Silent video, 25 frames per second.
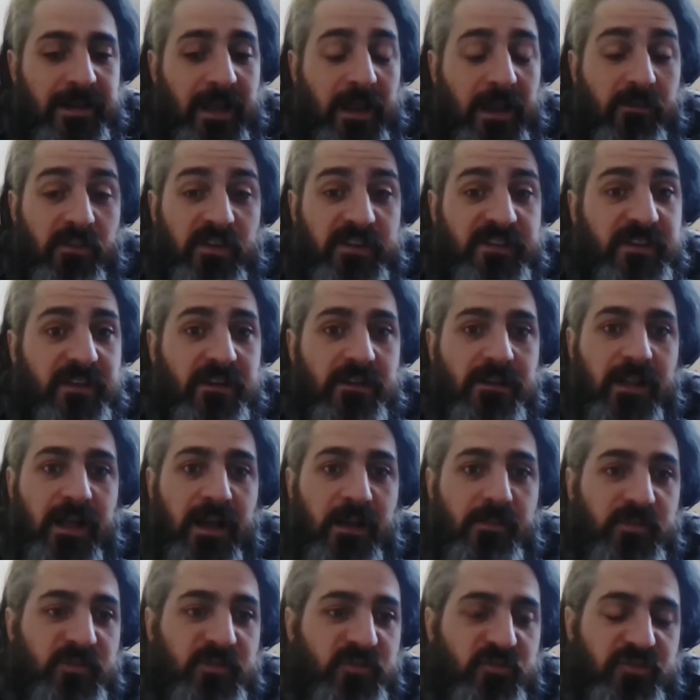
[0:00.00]
Every single
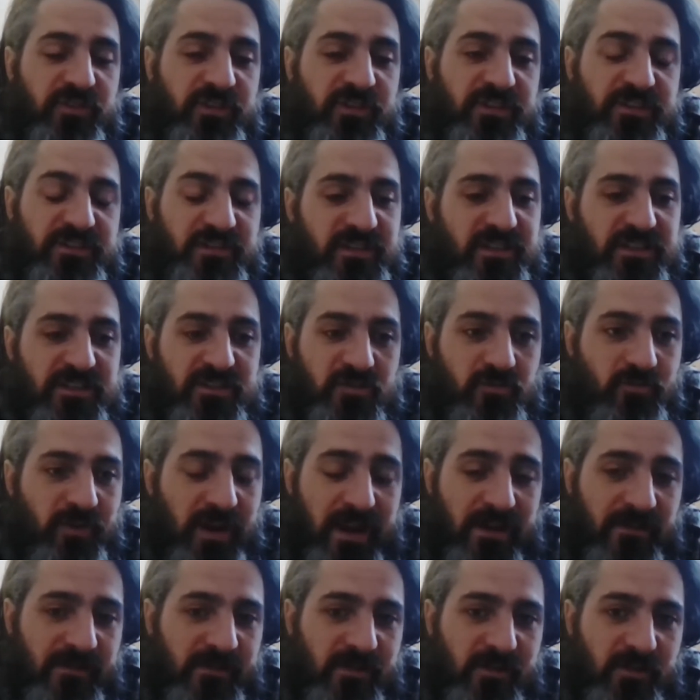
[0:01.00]
apple tree is
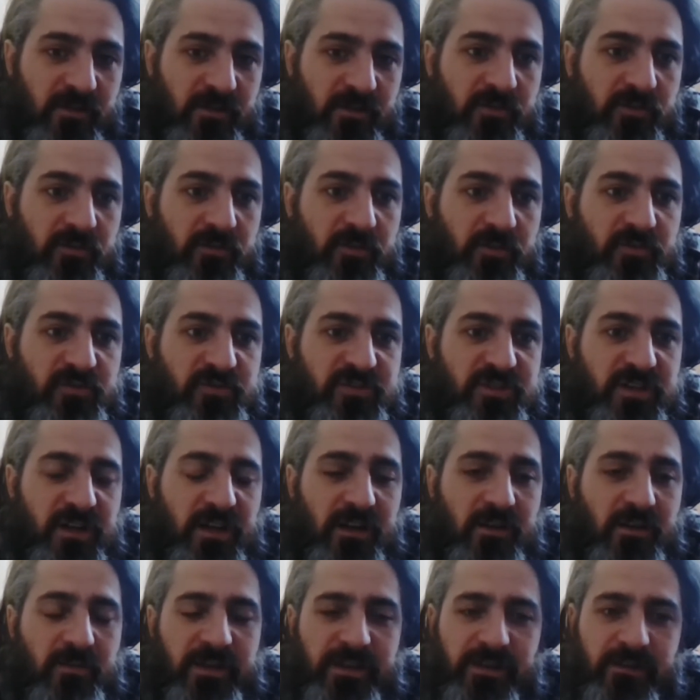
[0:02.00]
grafted onto a
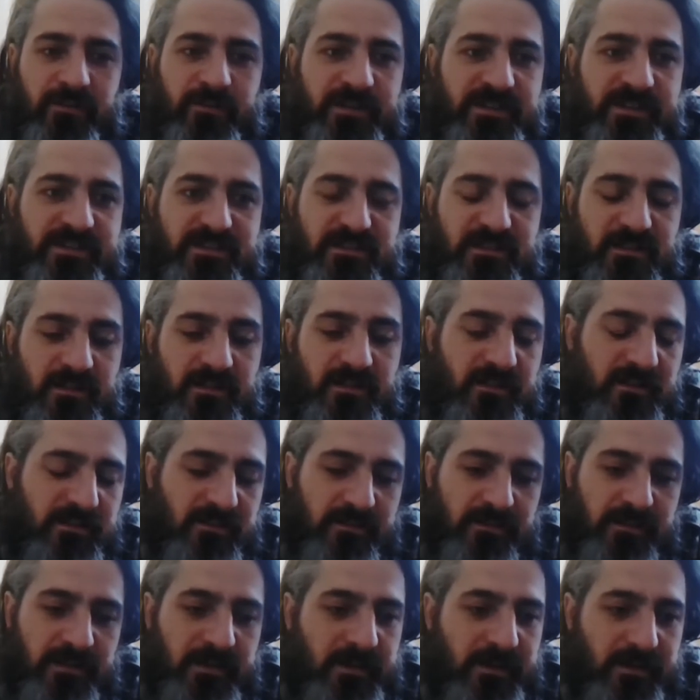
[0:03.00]
rootstock, whether it's
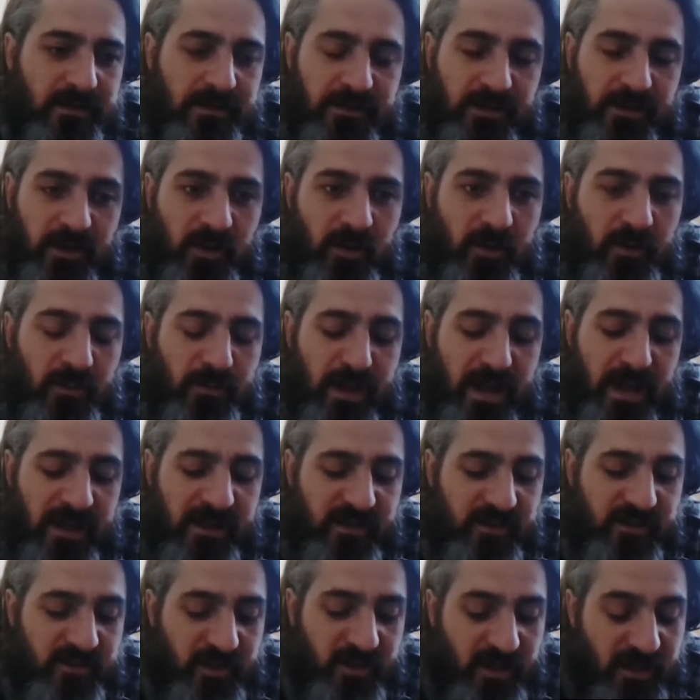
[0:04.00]
a
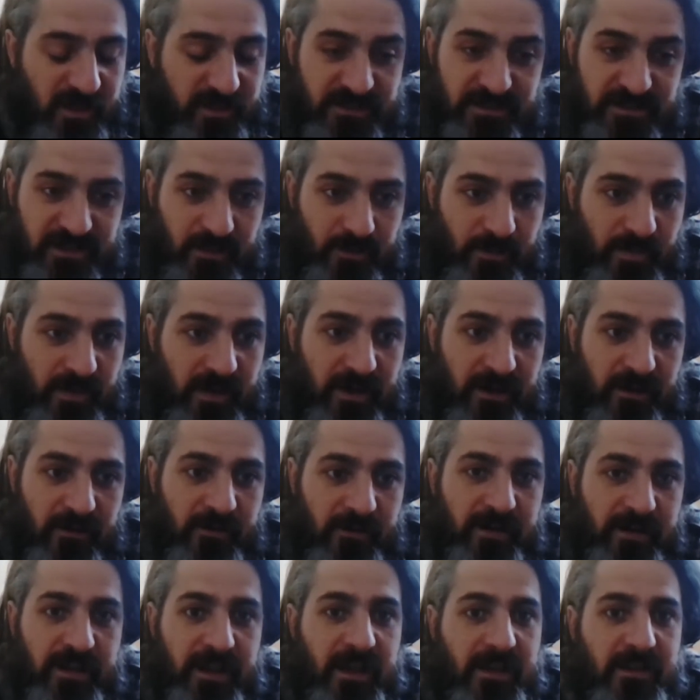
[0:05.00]
Macintosh,
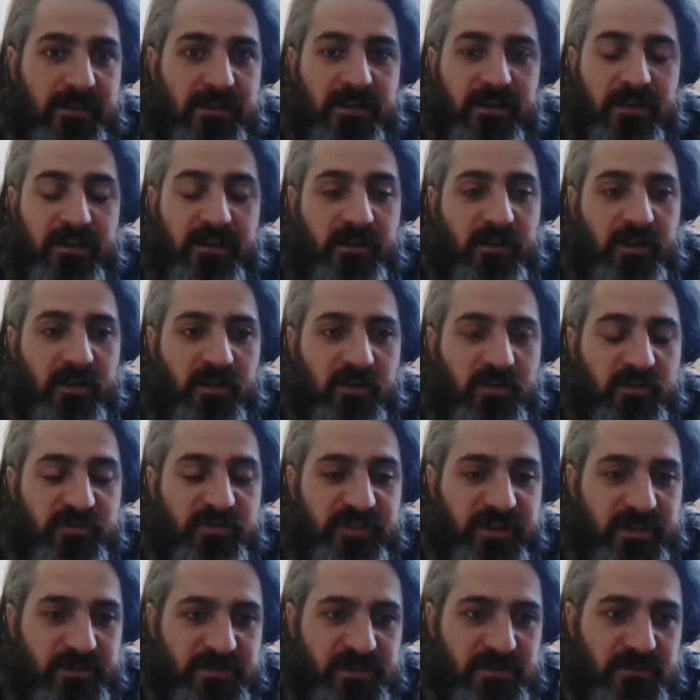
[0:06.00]
Empire, a Gala, all those
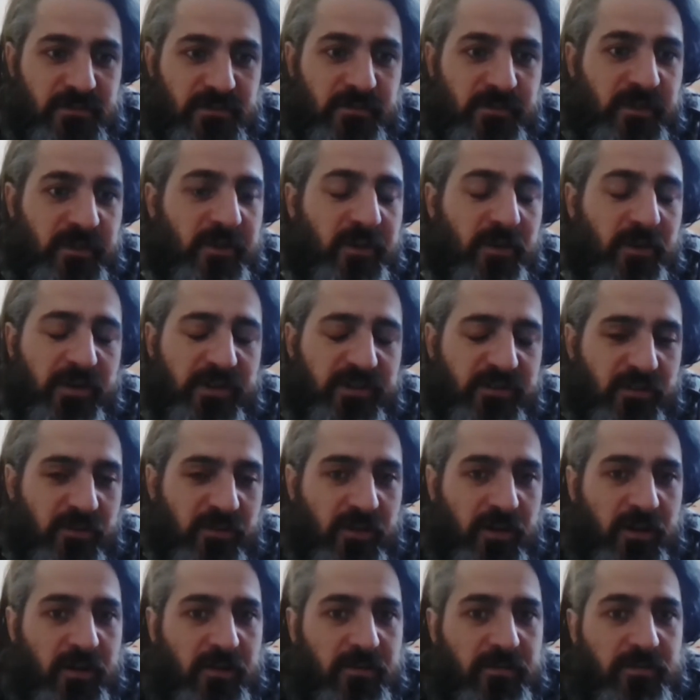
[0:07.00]
names you're familiar with, they're
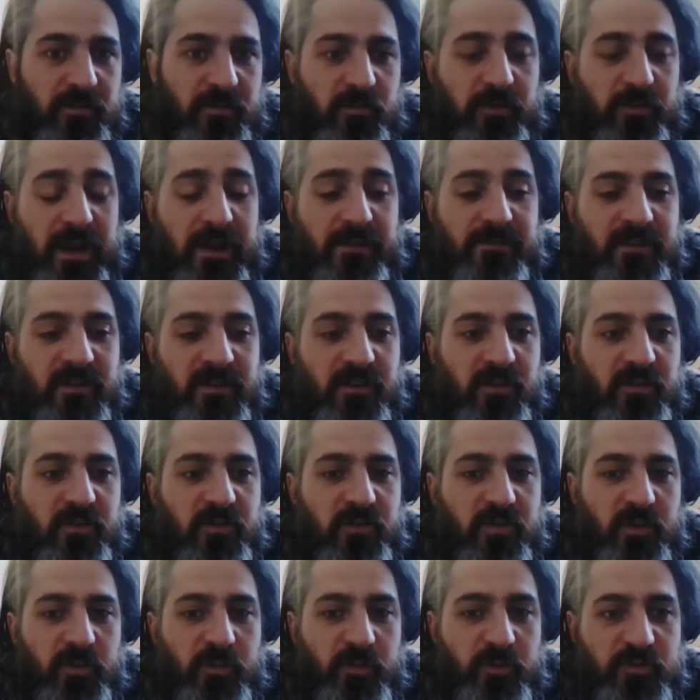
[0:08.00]
all grafted
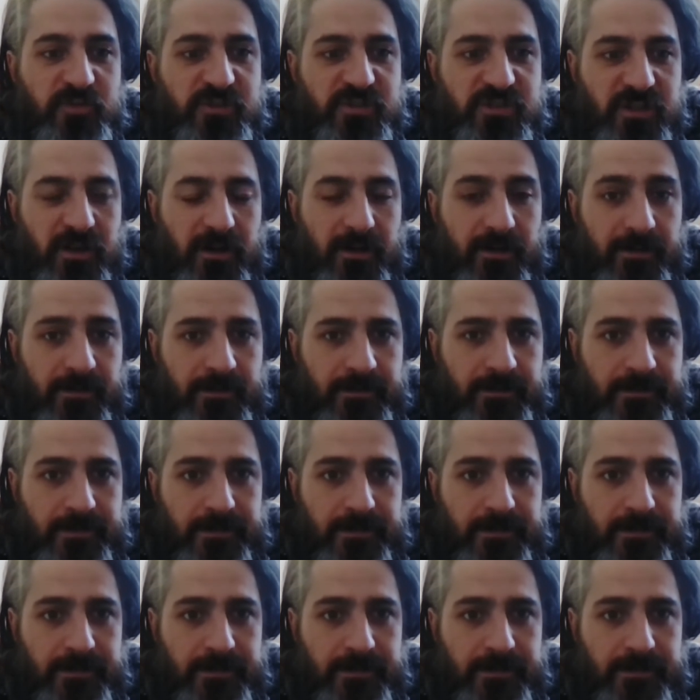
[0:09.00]
onto a rootstock.